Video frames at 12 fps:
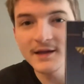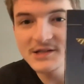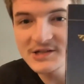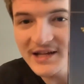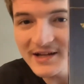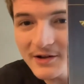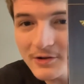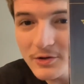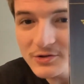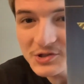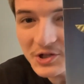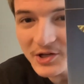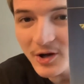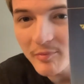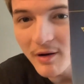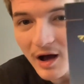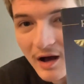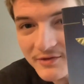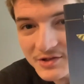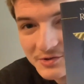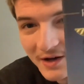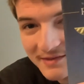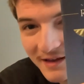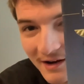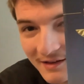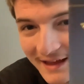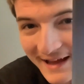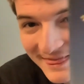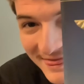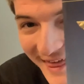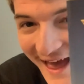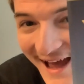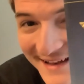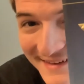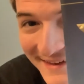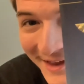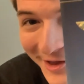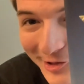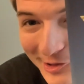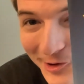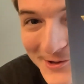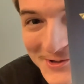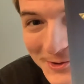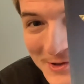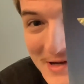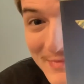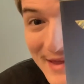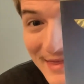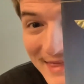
And just take a close look at Apophis right there. Like that looks creepy.